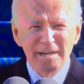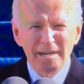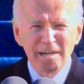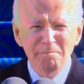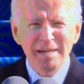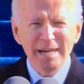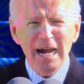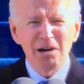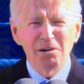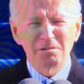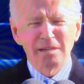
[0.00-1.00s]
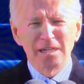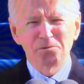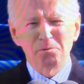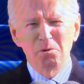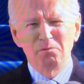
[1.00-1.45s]
Hear me out
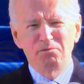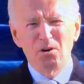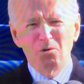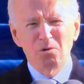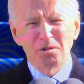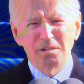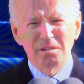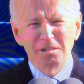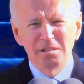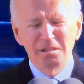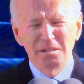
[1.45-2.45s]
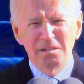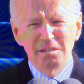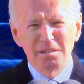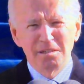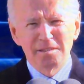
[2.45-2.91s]
as we move forward.
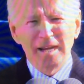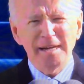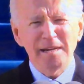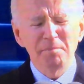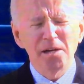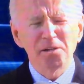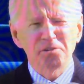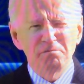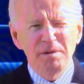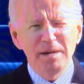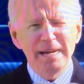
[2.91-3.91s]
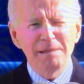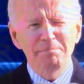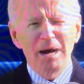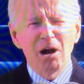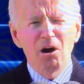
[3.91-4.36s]
Take a measure of me
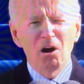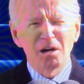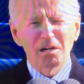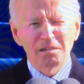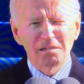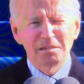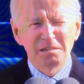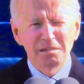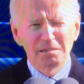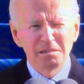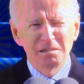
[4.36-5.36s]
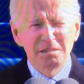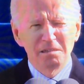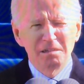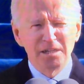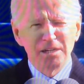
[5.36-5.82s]
and my heart.
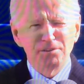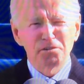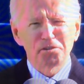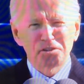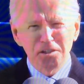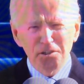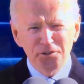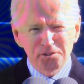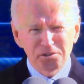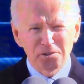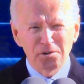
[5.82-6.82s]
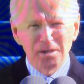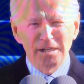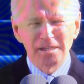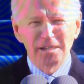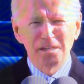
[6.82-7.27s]
If you still
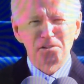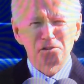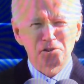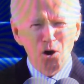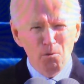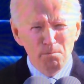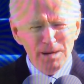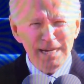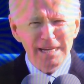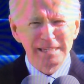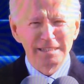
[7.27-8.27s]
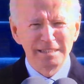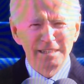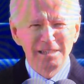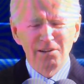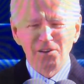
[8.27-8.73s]
disagree, so be
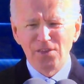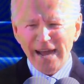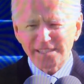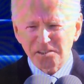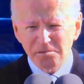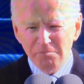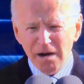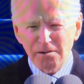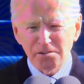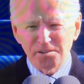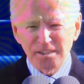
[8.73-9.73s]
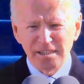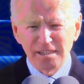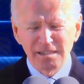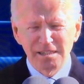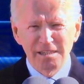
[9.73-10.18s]
it. That's democracy.
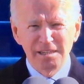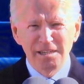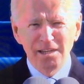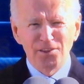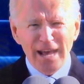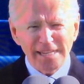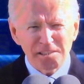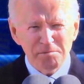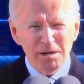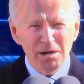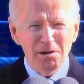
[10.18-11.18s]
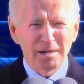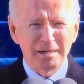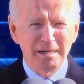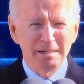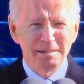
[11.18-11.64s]
That's America.